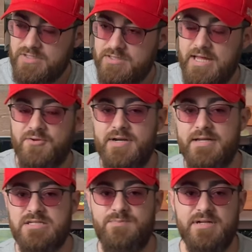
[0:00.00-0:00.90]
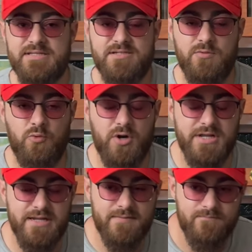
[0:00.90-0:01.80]
leatheriness, but it's still
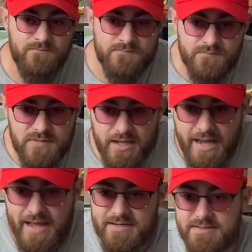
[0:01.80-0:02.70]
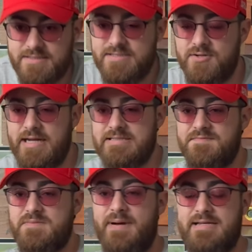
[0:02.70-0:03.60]
woody, and it's still got
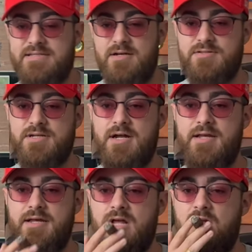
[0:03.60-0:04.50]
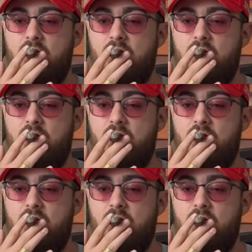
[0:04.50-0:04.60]
some spice notes on it.